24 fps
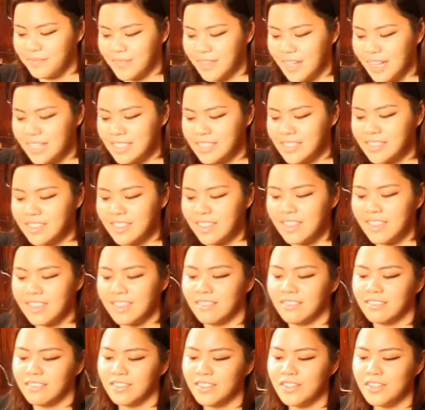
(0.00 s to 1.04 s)
as the
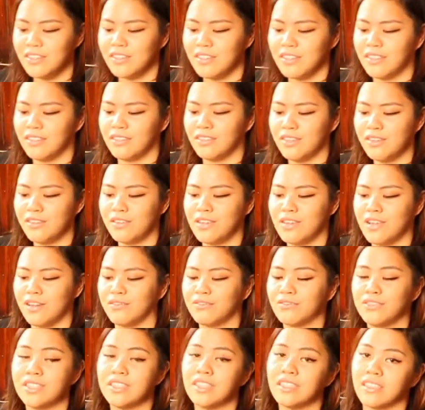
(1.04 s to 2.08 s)
theory
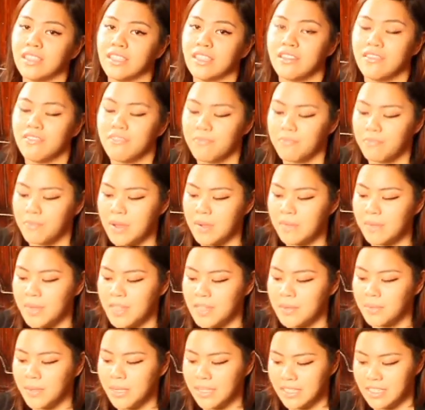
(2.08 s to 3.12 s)
of Trinity of
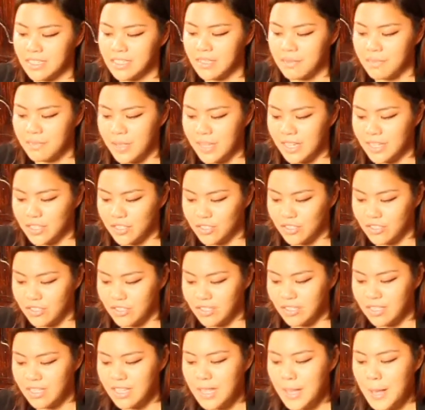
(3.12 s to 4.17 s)
public
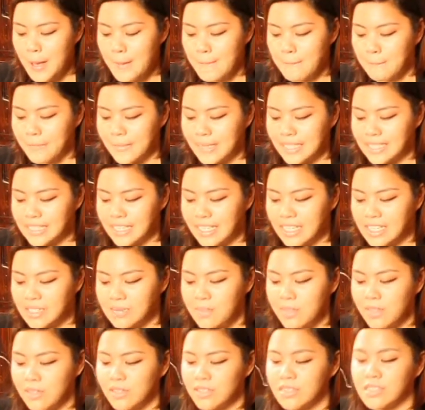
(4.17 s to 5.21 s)
participation says,
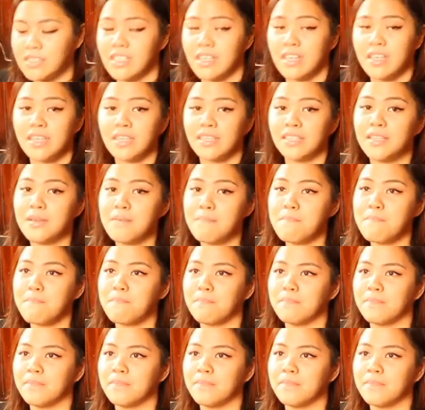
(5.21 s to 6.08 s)
because the